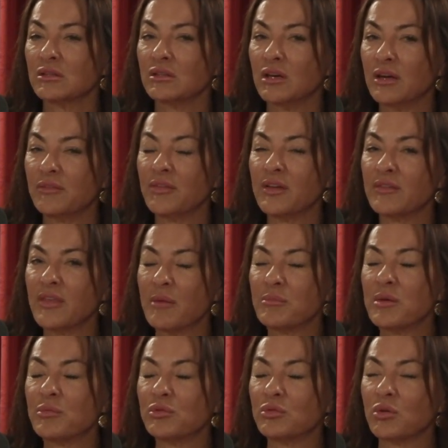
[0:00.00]
I think that
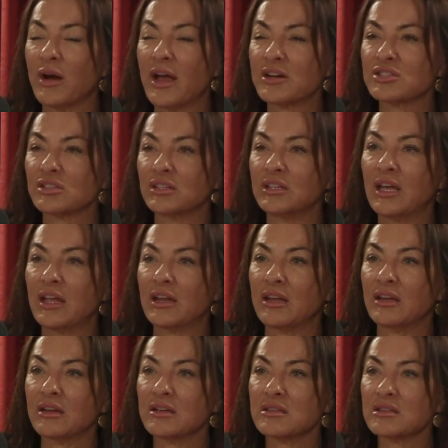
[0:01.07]
people who are actually
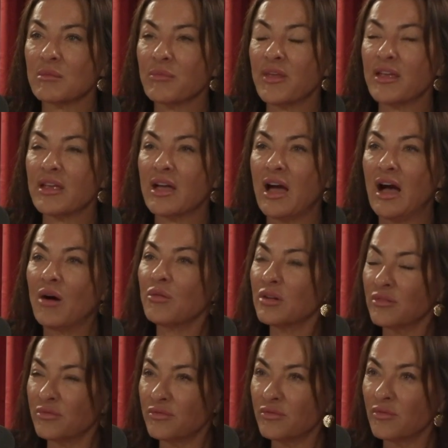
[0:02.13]
getting something out of